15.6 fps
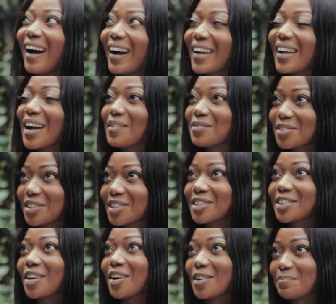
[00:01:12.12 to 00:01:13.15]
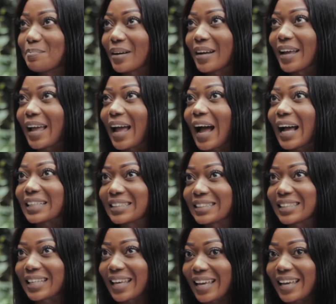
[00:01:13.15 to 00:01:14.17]
I have to start by
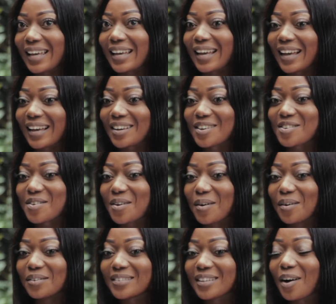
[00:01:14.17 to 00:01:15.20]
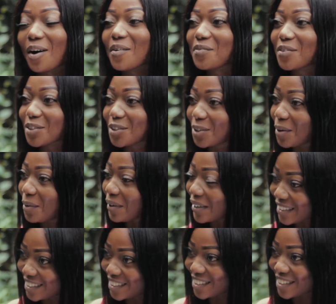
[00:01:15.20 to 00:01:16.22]
asking, the obvious
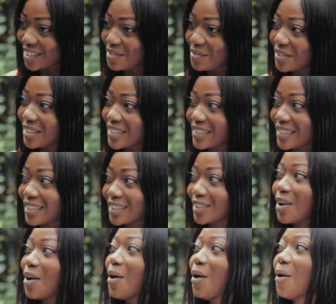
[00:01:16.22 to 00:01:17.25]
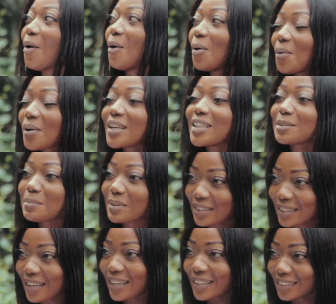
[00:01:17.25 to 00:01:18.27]
question, which is, who is
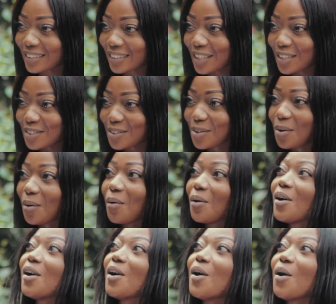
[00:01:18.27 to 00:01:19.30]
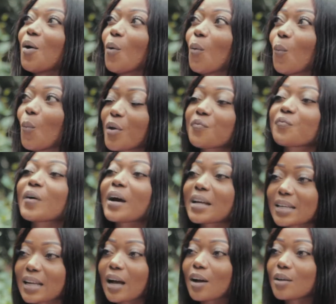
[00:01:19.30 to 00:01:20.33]
Mathias Tsado? We
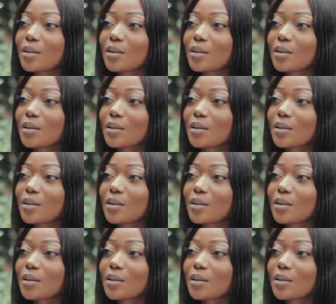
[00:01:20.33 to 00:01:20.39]
find,